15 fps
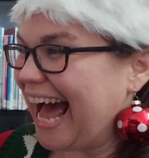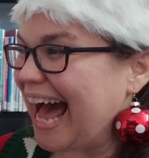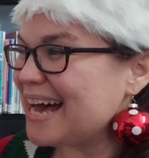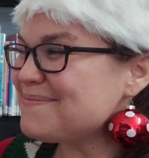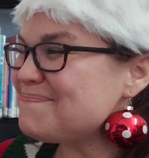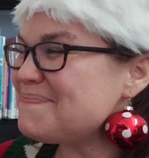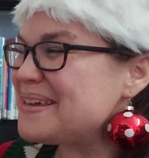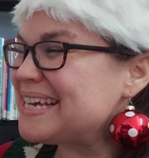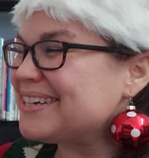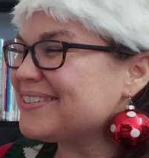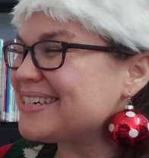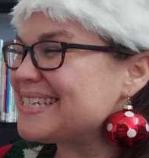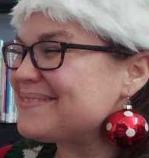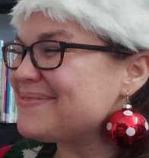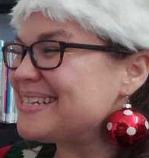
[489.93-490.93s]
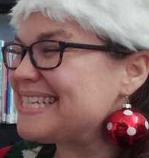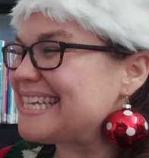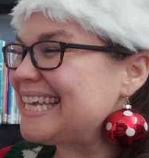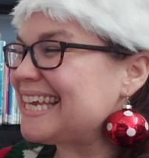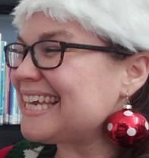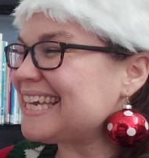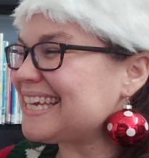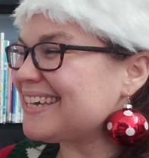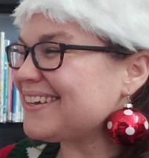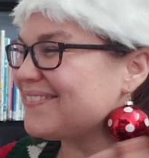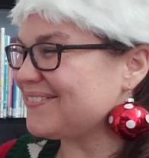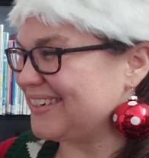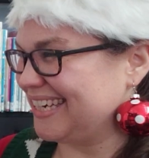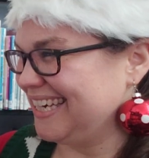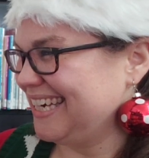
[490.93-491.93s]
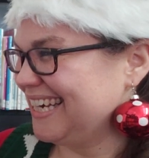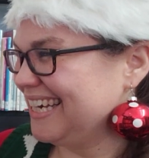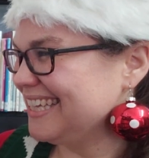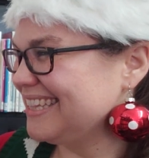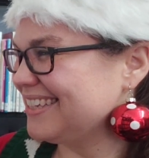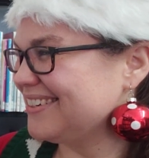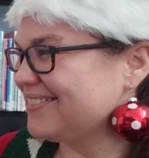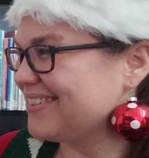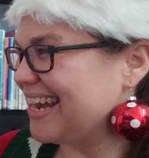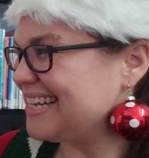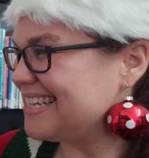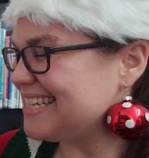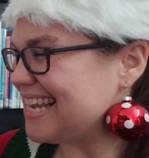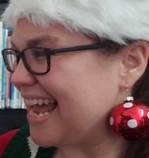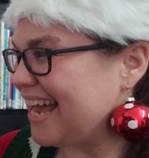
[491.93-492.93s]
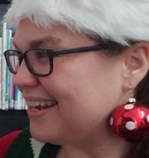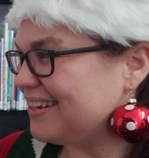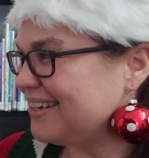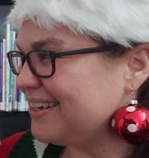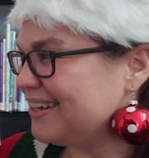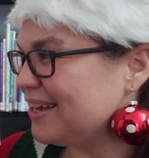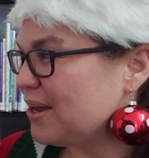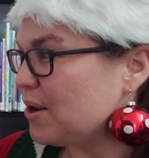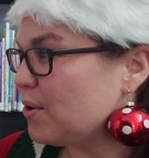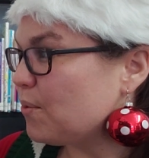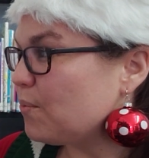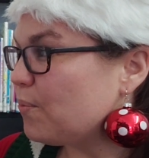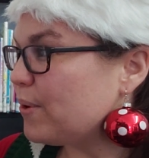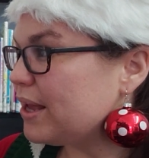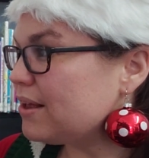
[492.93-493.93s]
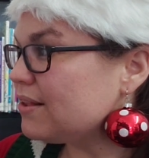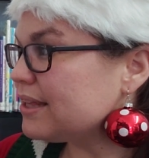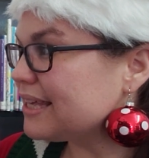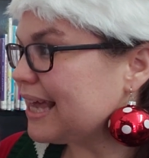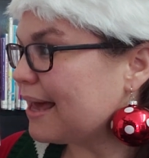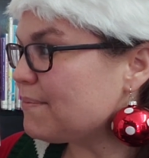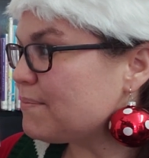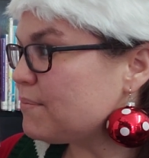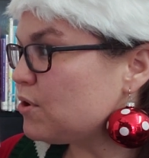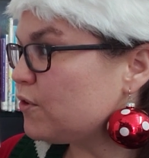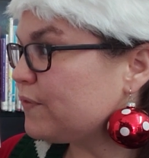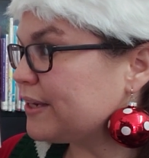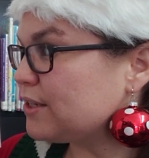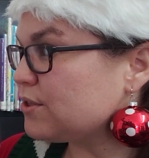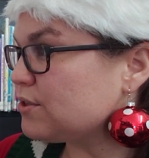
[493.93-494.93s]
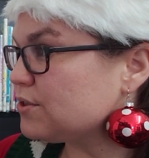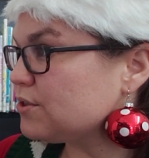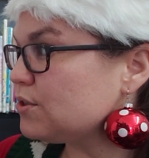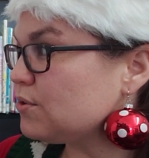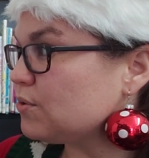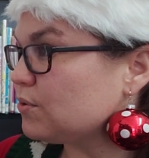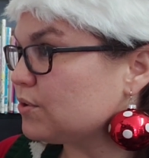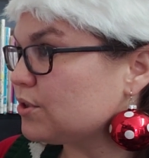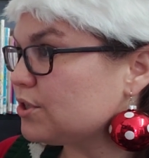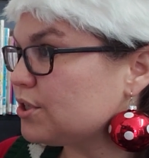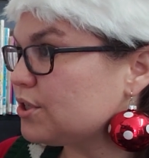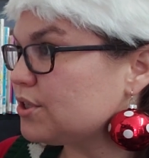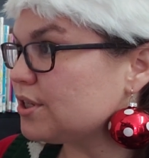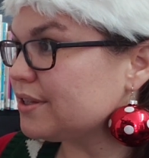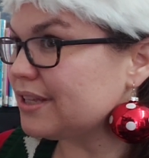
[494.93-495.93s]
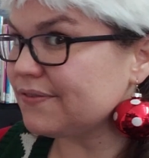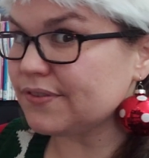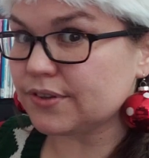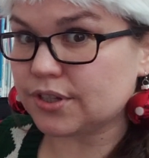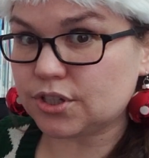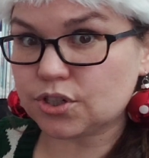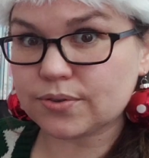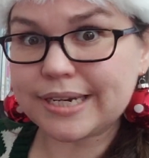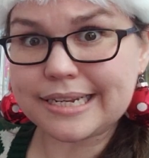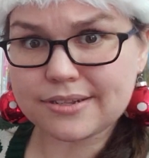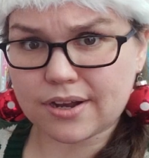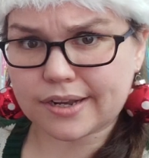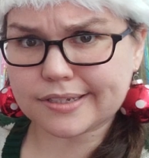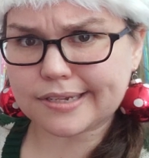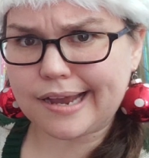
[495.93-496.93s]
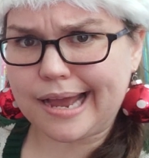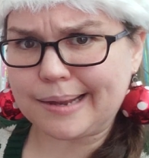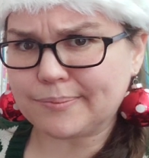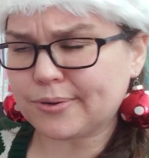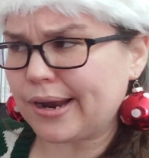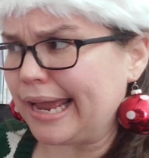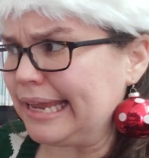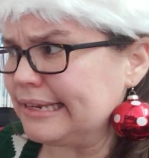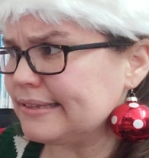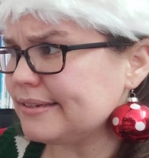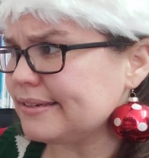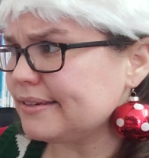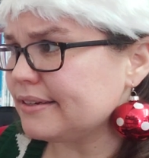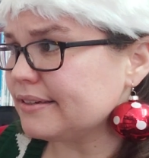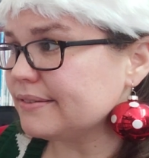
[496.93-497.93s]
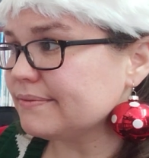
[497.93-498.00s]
Happy Christmas Eve, Little Red said. We'll get moving soon to deliver the trees on time, right?